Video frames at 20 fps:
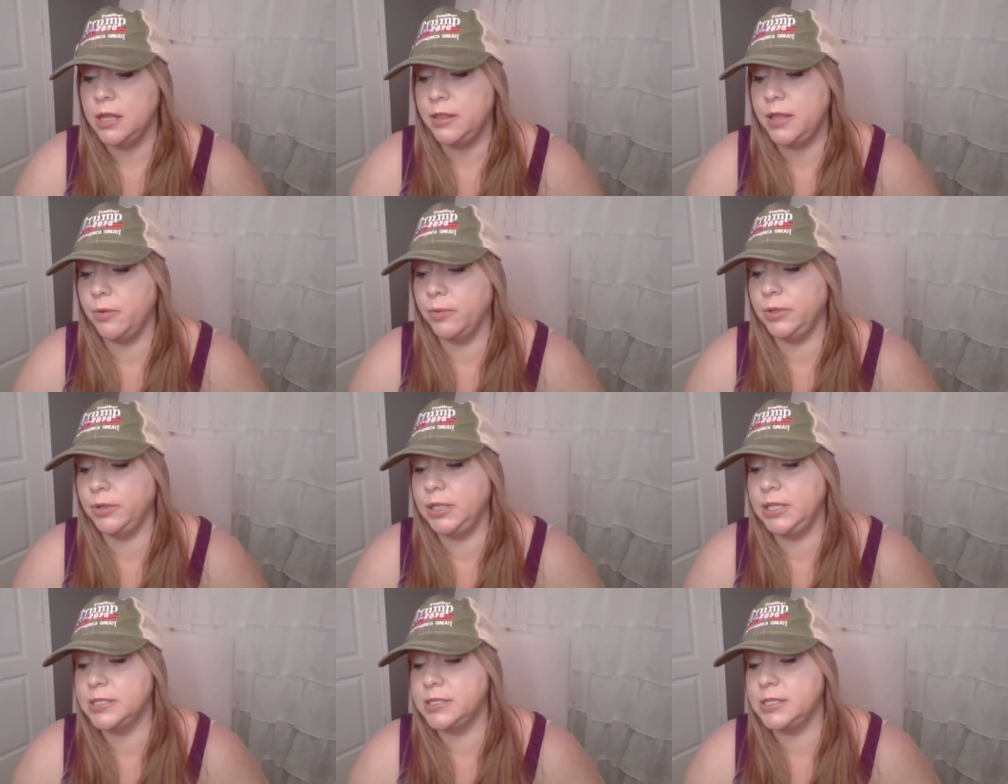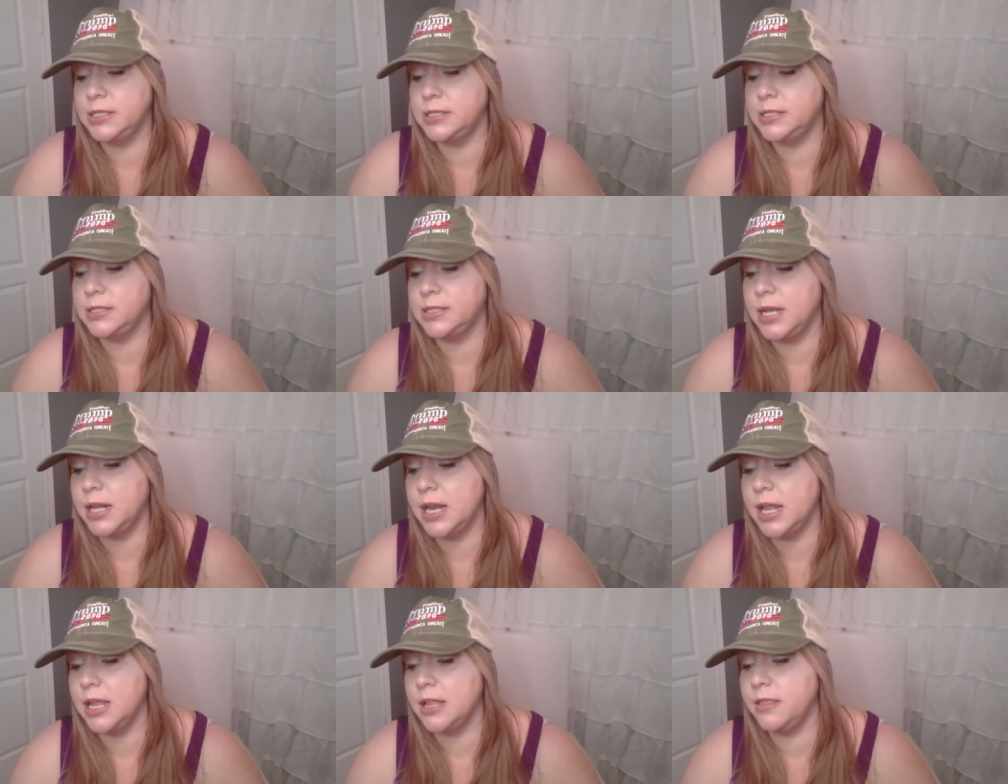They released a
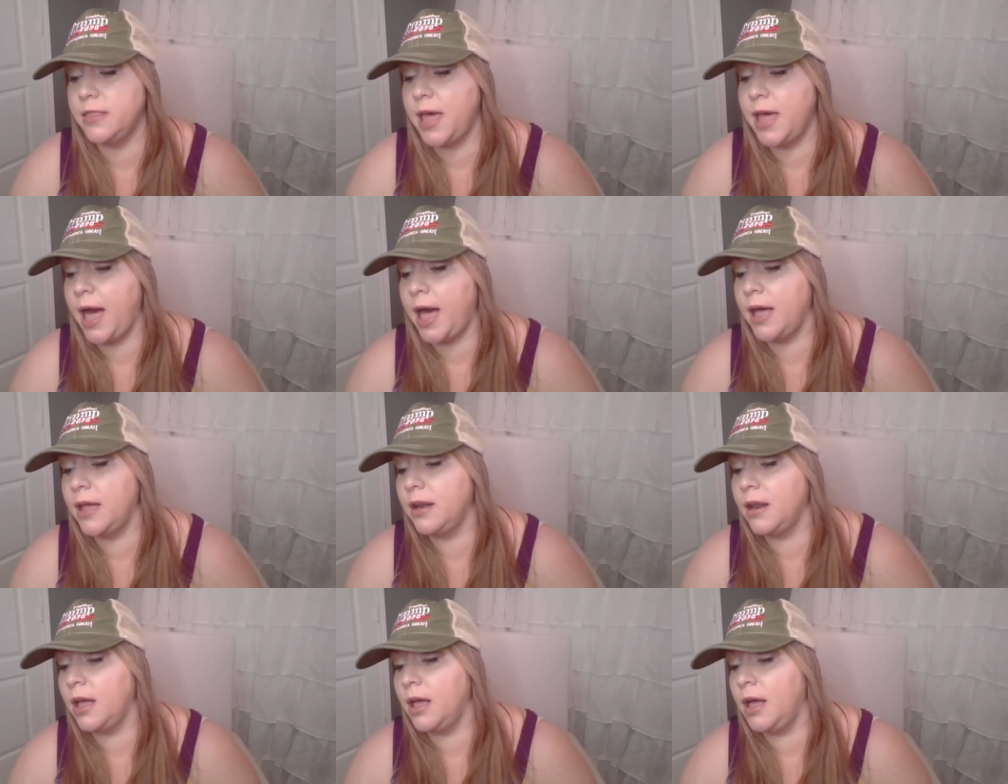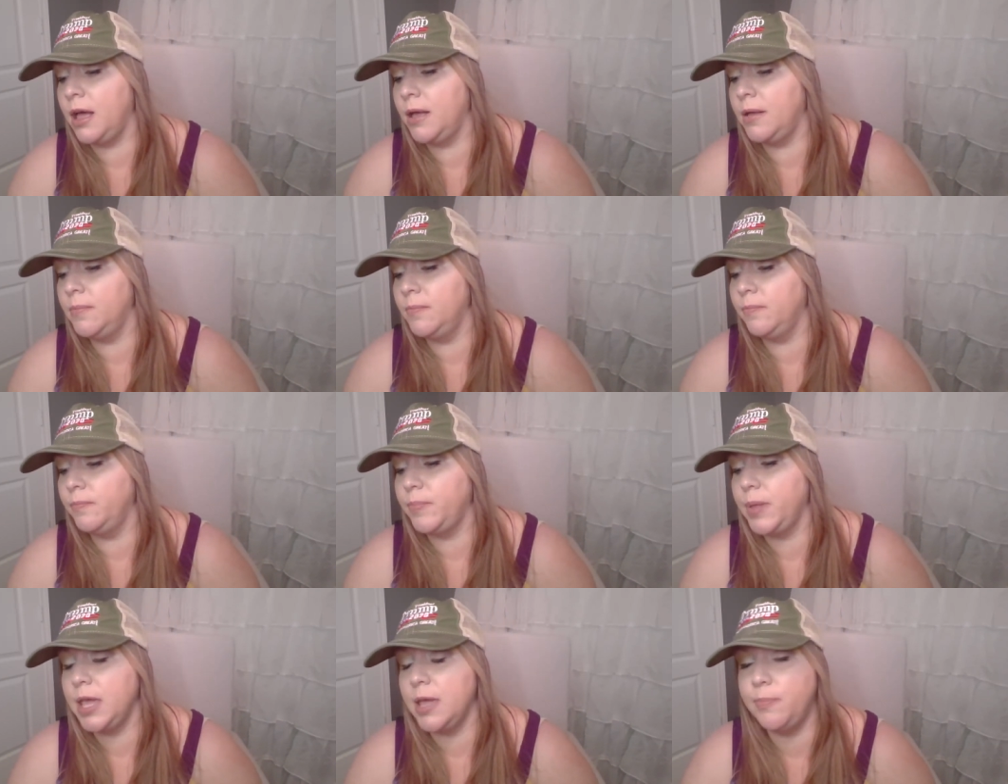study that
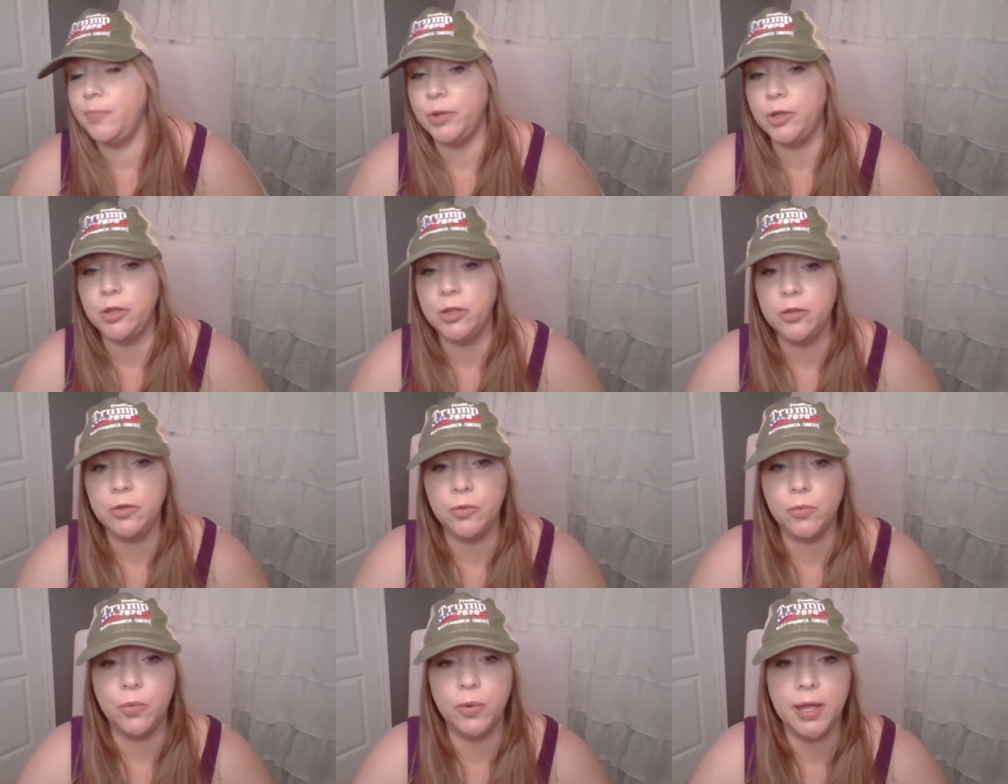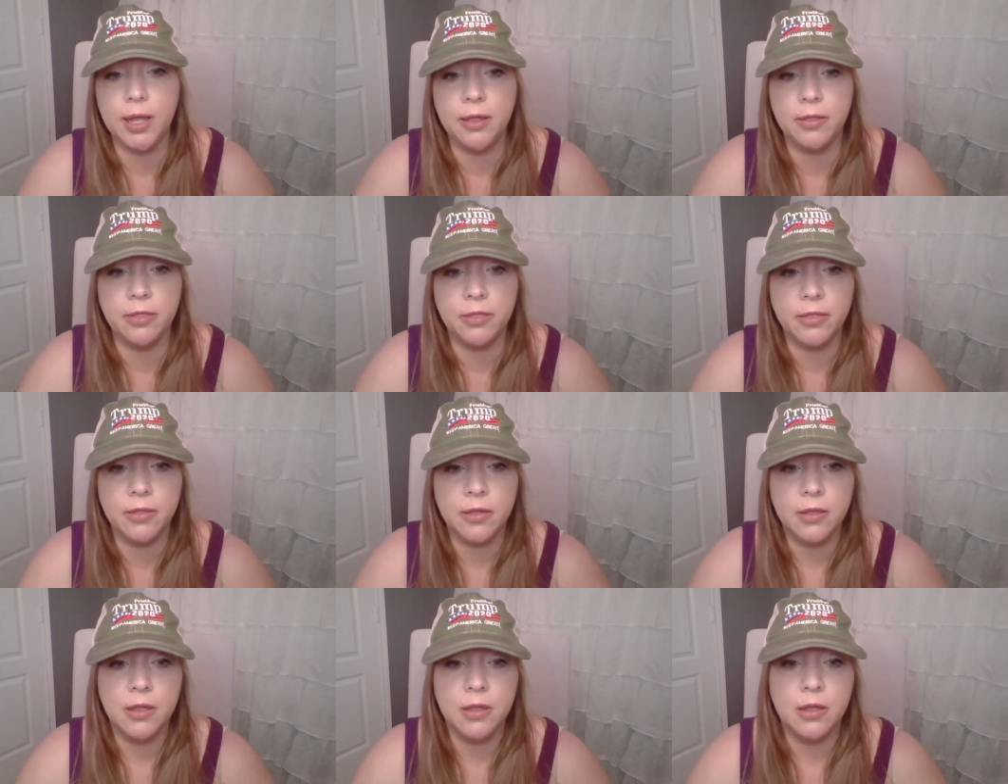um, people
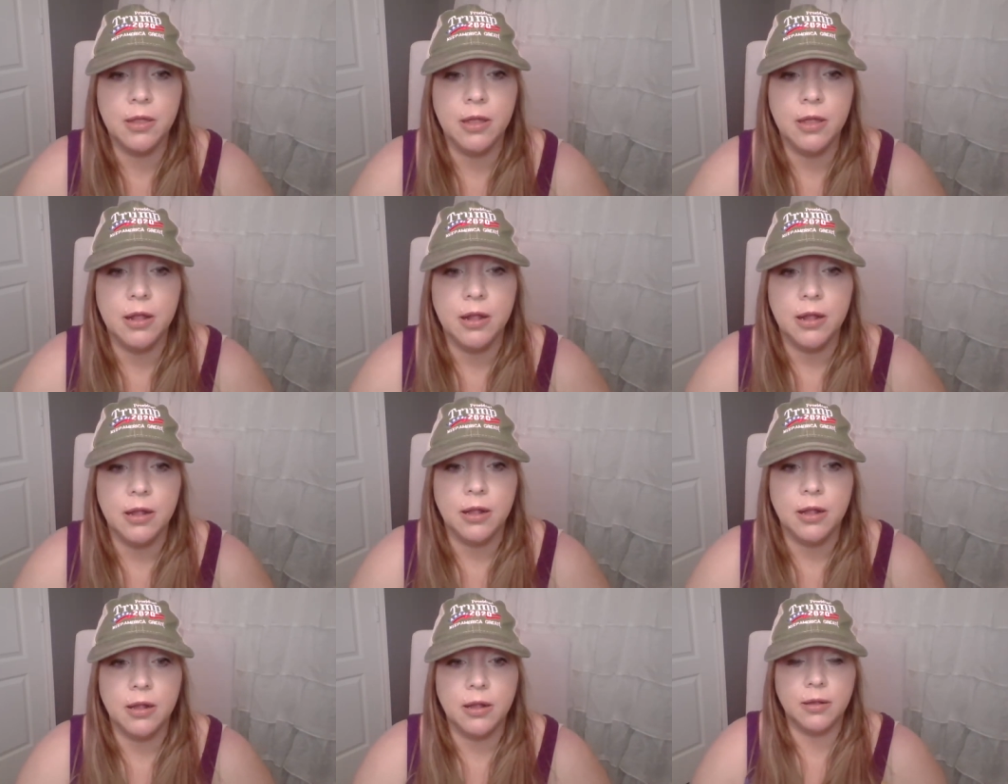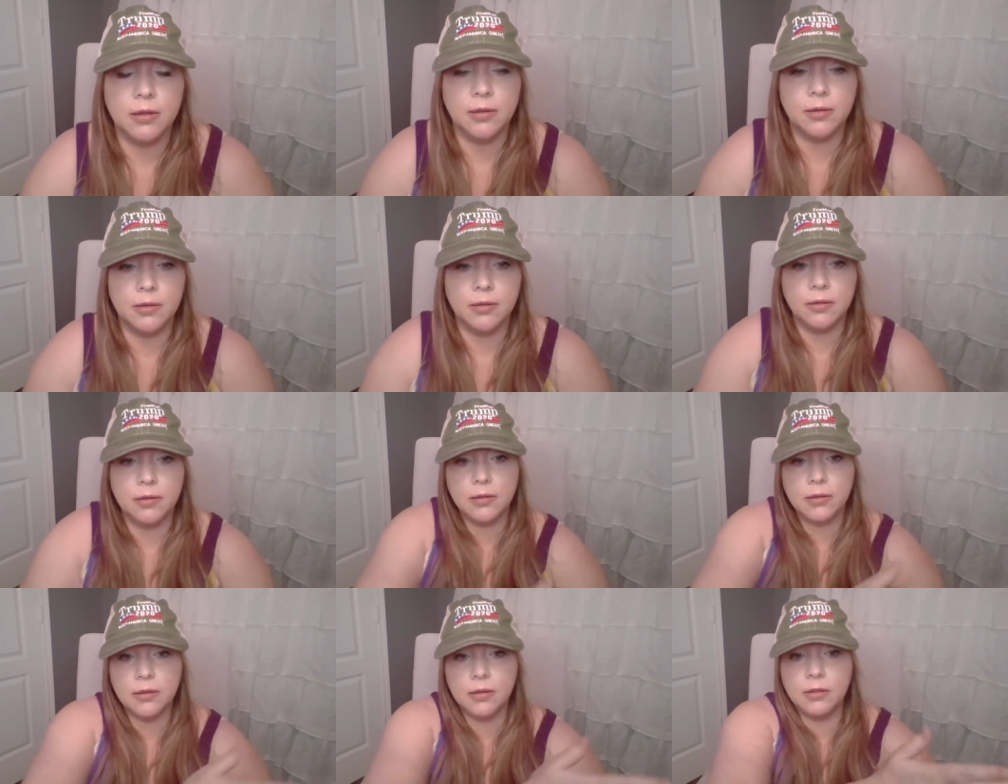with
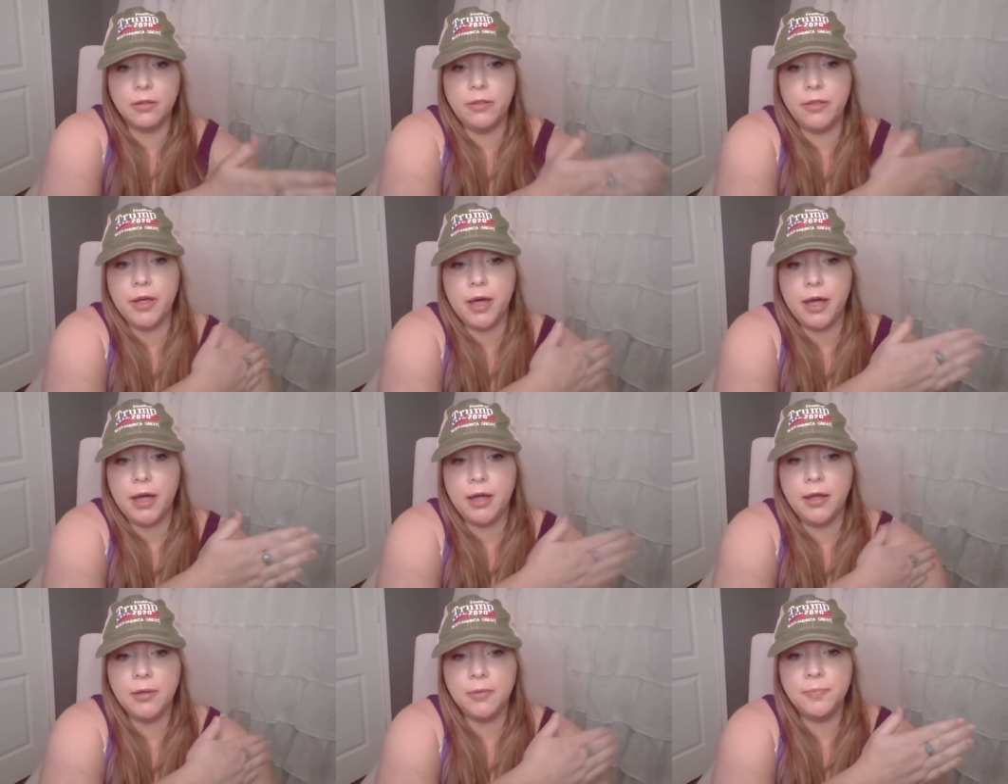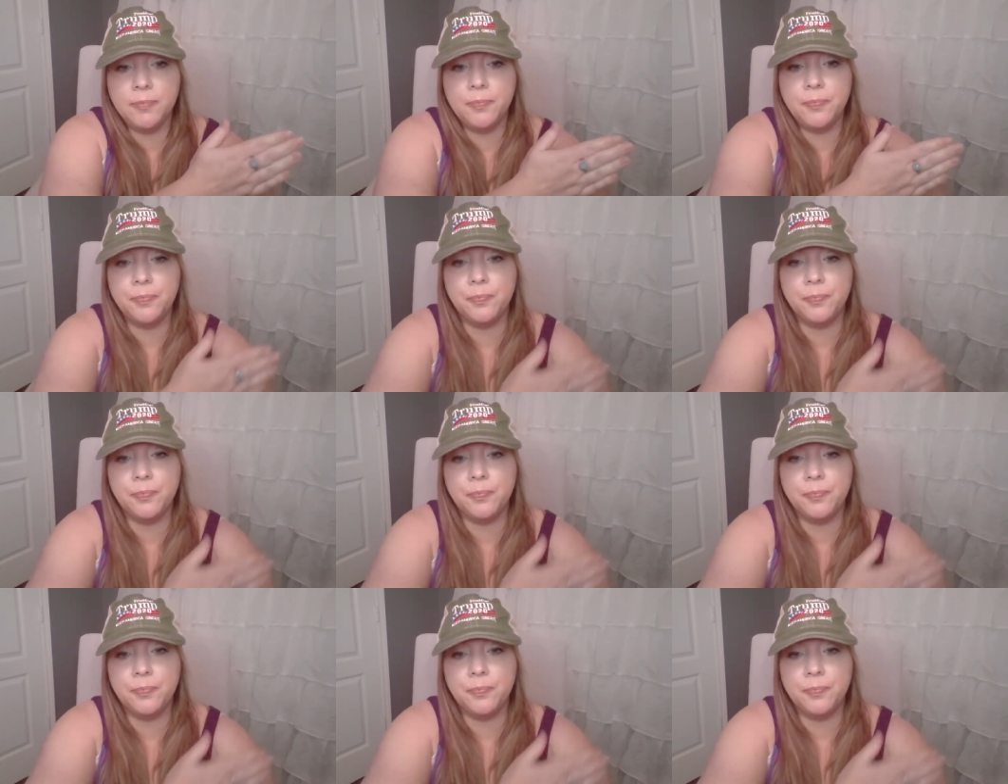the